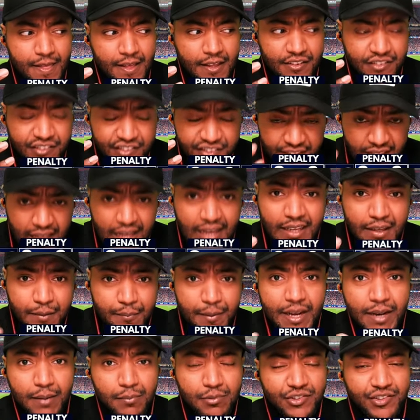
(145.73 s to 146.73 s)
Inzaghi
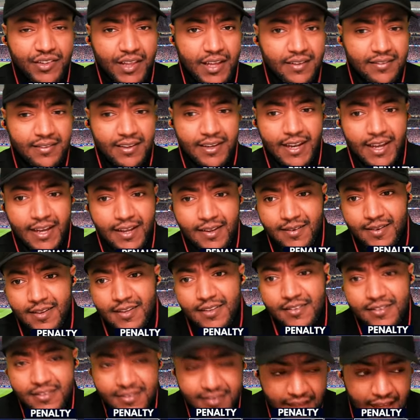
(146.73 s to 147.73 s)
made a mistake tonight.
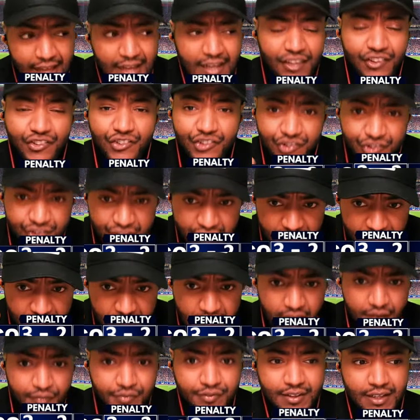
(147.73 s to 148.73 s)
Inzaghi just
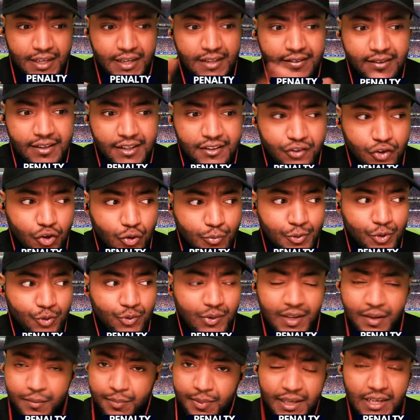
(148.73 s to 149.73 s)
gifted Atletico
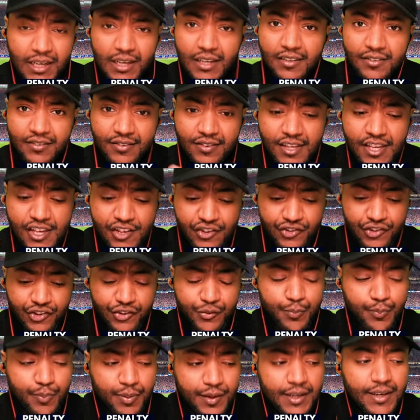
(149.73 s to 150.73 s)
Madrid because he
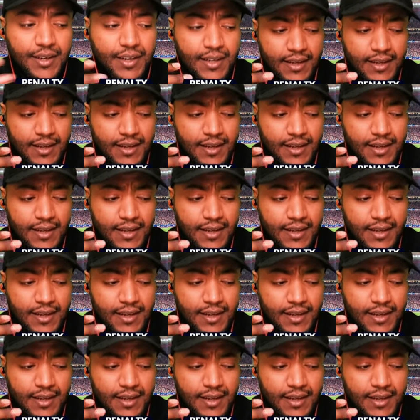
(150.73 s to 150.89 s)
just